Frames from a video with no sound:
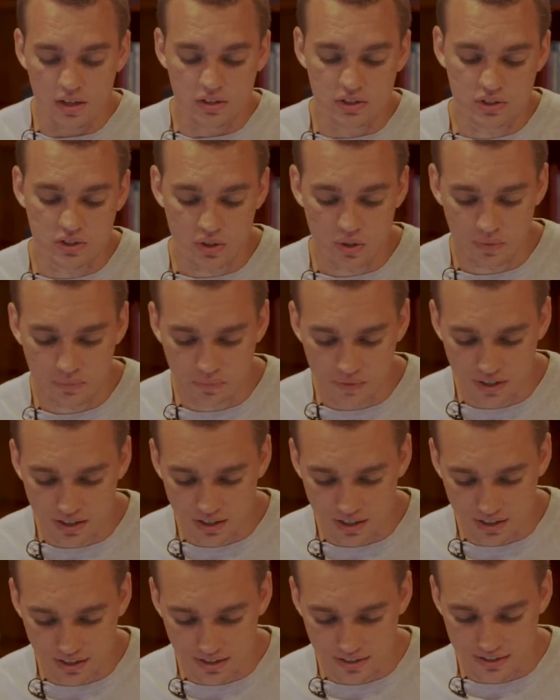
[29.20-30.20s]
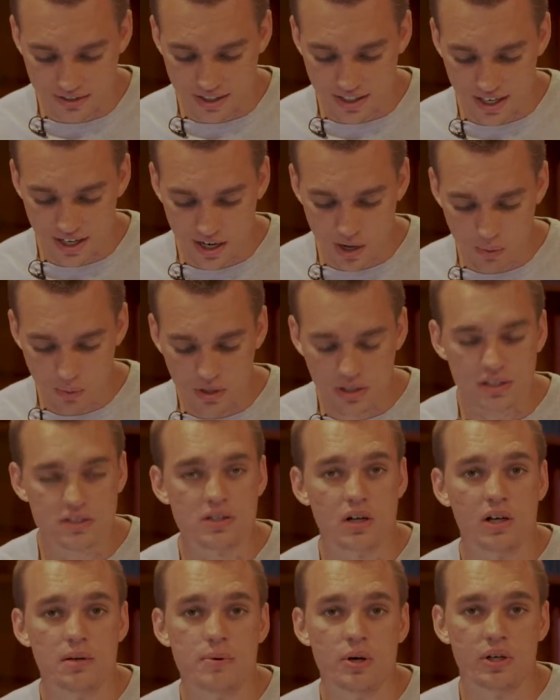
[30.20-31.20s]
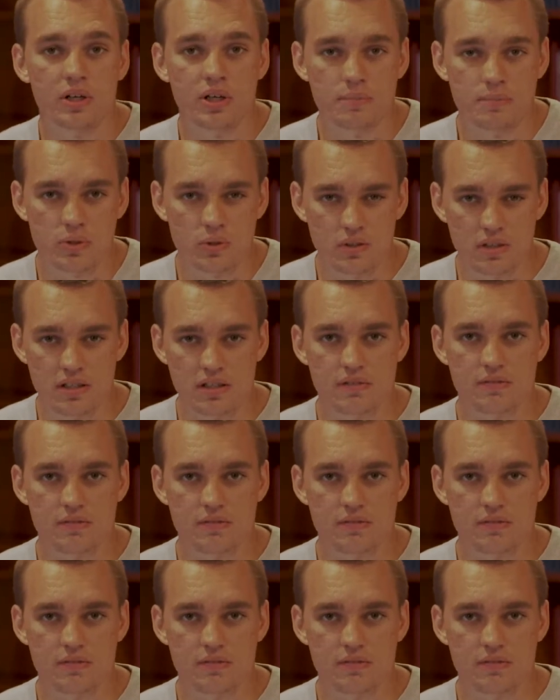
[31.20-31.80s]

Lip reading: So today I wanted to talk about community